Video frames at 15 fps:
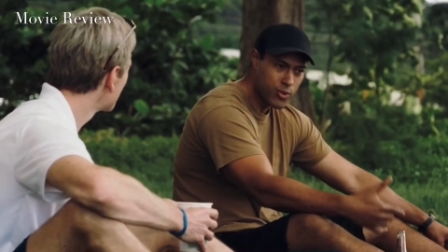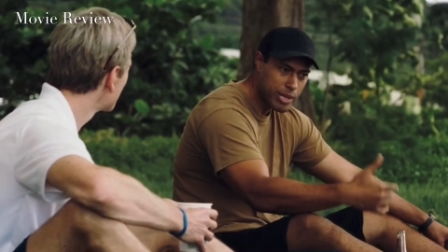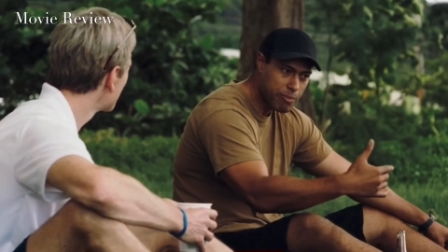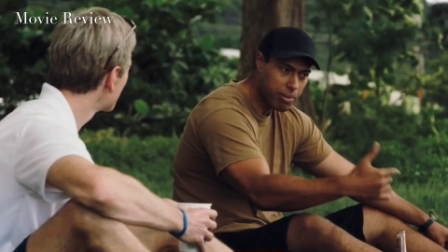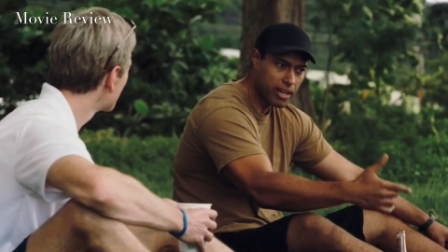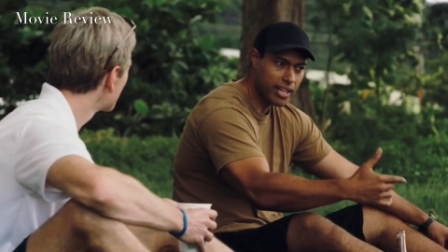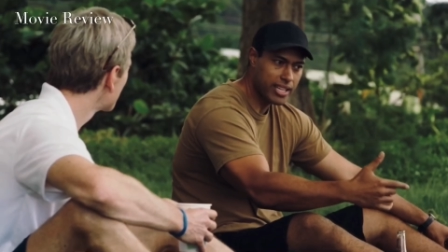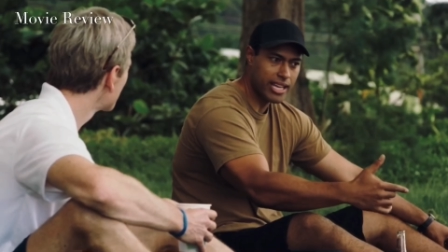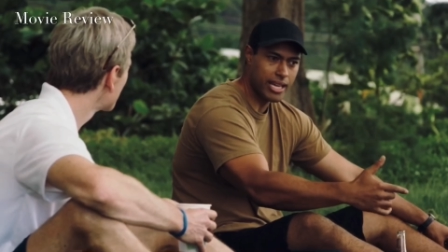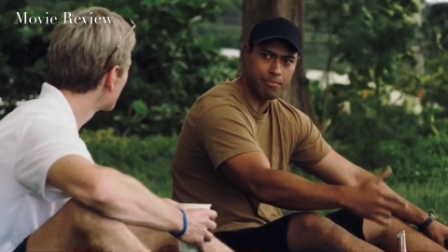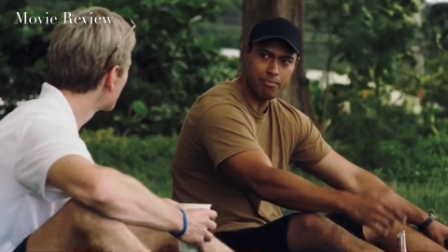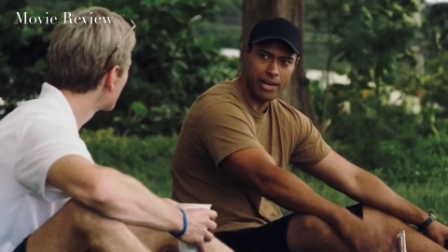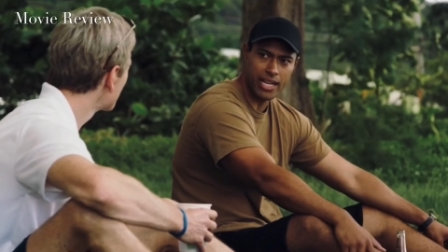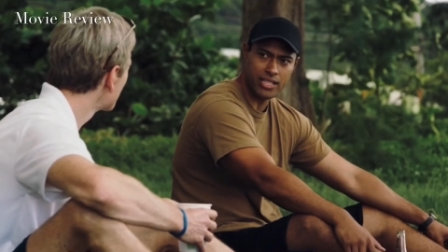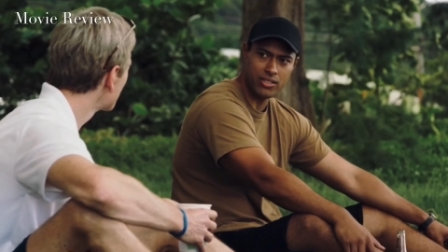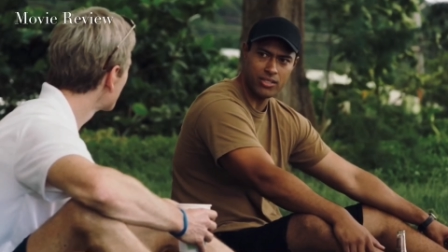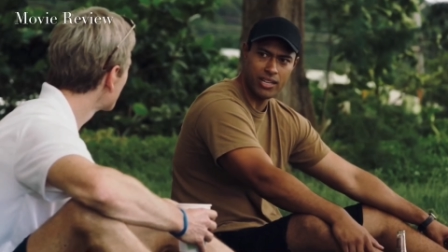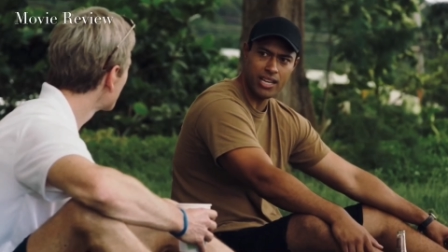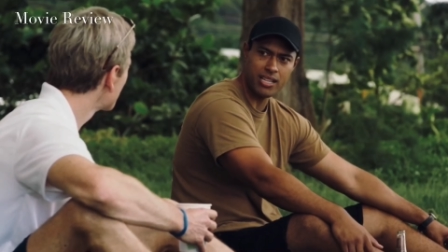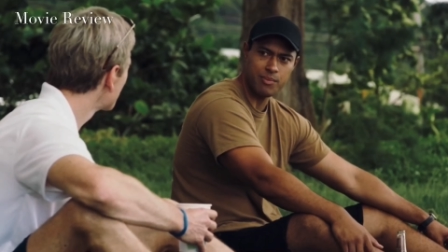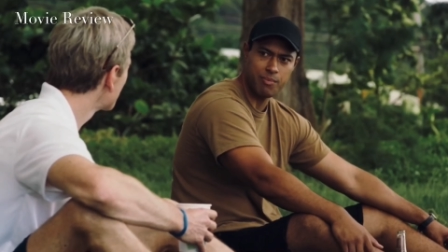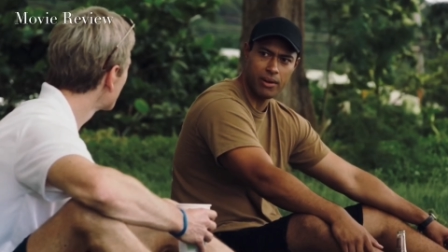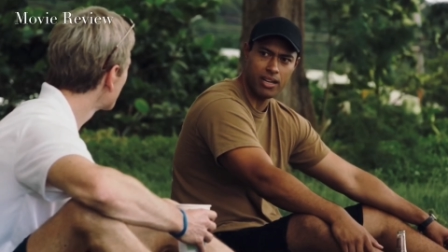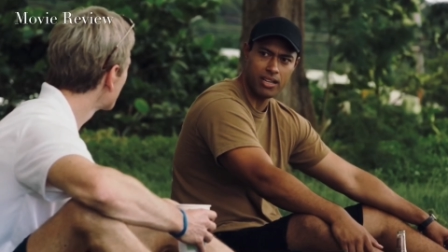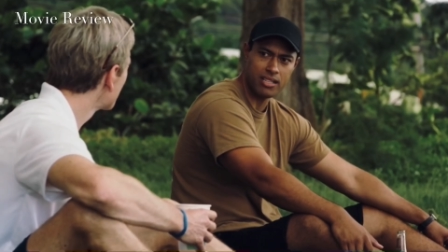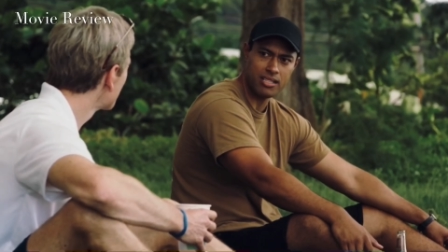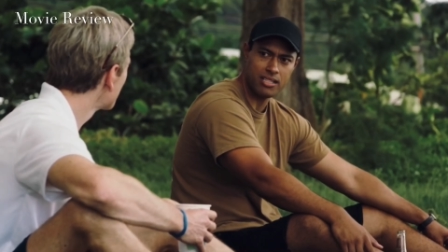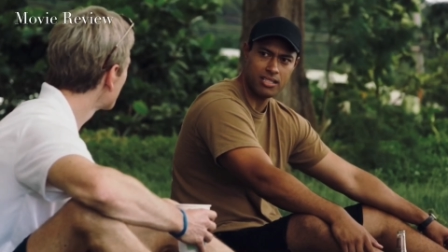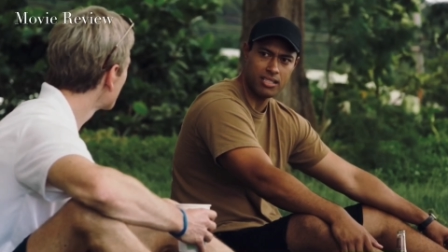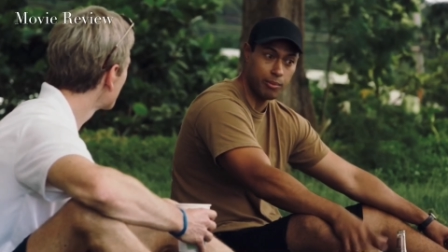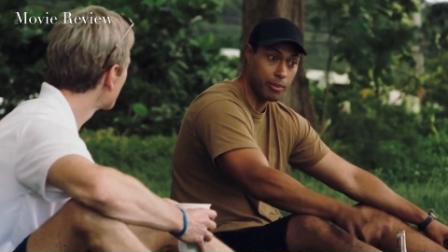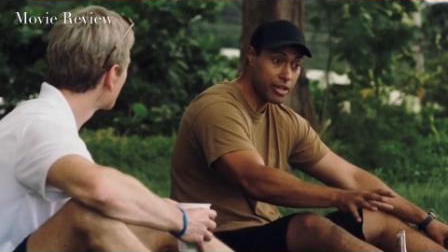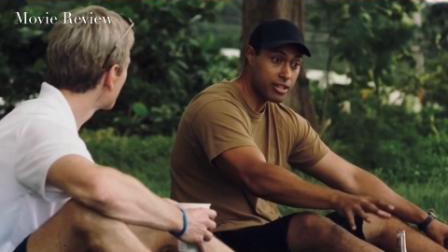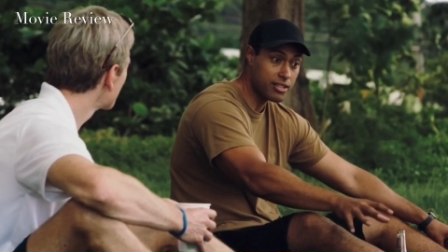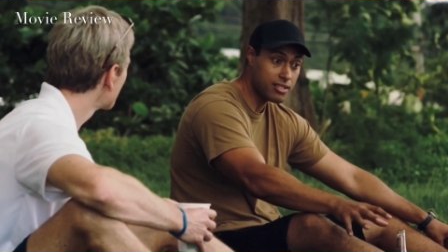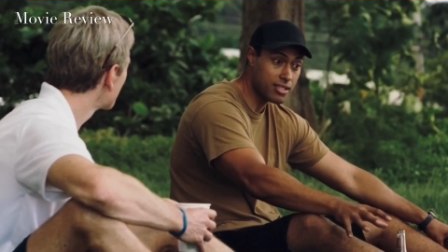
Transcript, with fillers: to the game. There's little time